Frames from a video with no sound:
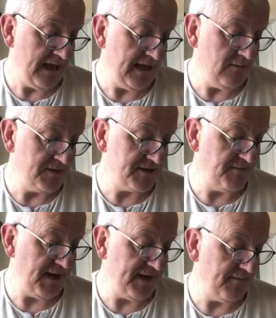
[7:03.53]
He was to
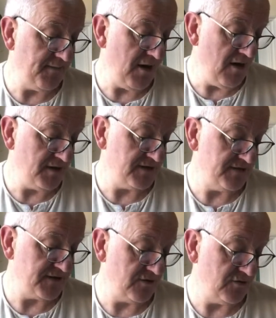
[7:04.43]
play the part of
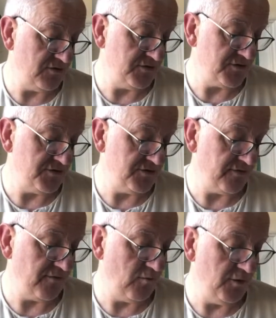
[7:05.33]
a so-called Sudra
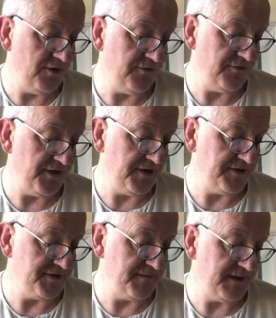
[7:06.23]
for 100
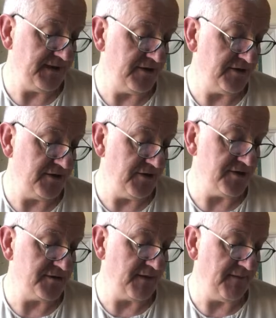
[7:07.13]
years, being
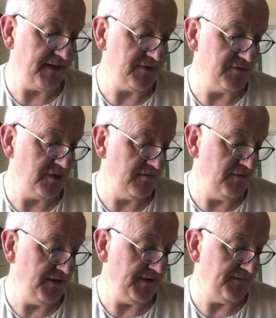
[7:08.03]
cursed by Manduka
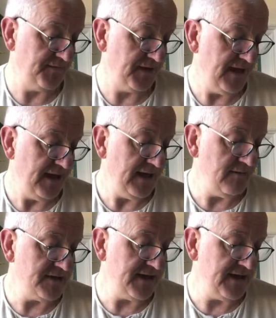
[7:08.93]
Muni. He
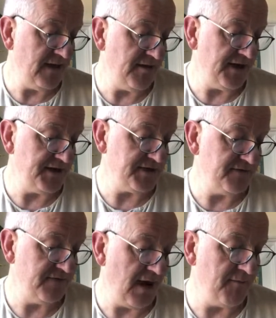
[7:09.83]
was the incarnation
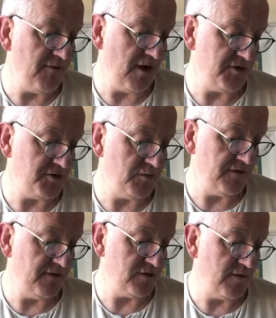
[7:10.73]
of Yamaraj, one
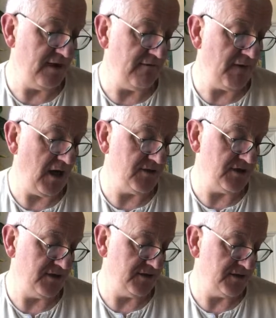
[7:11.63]
of the 12
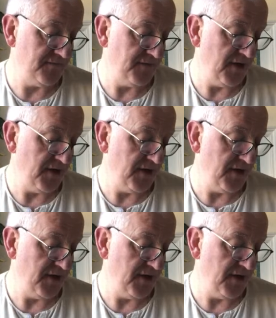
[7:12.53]
Mahajans,